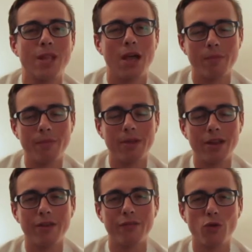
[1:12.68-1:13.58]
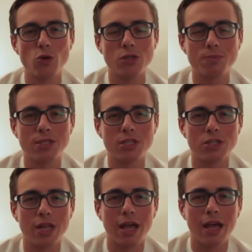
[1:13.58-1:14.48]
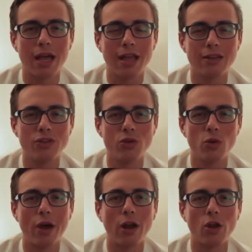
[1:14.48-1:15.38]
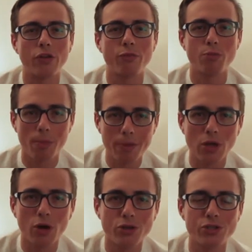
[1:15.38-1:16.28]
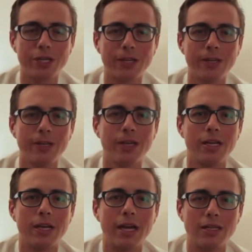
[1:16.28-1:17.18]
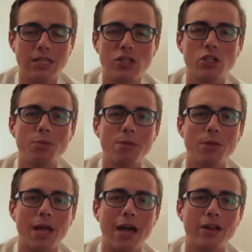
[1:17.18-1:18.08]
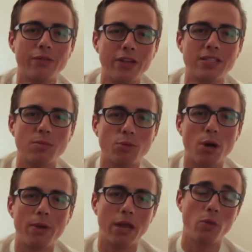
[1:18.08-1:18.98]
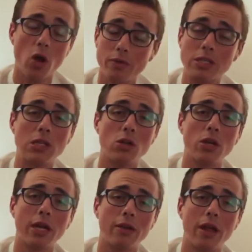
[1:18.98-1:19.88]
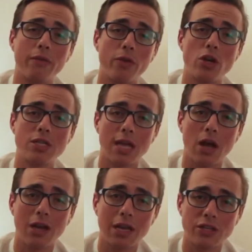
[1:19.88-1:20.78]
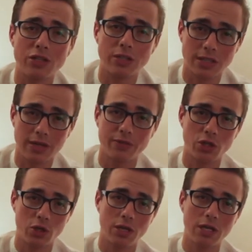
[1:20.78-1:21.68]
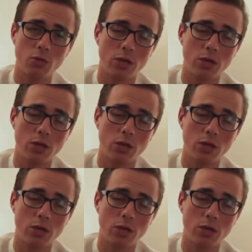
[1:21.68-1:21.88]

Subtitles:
Now, I'm in a fortunate position that I get to do quite a lot of property coaching, teaching people how to invest in property. And we obviously look at various calculations to see if it's a good deal.